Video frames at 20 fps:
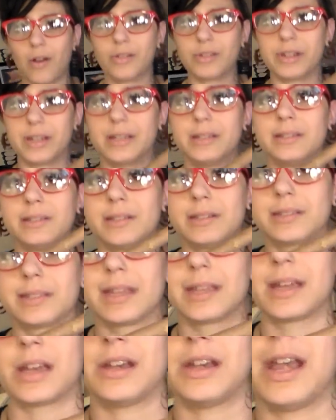all it is, it's
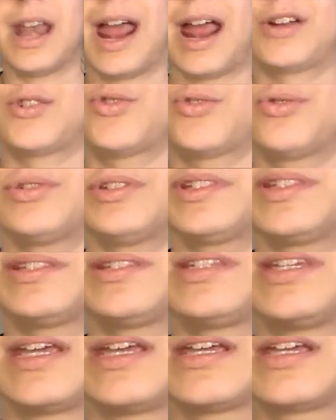like a natural
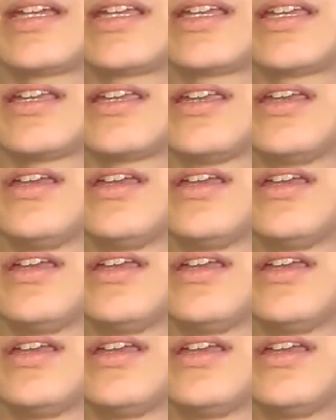stick,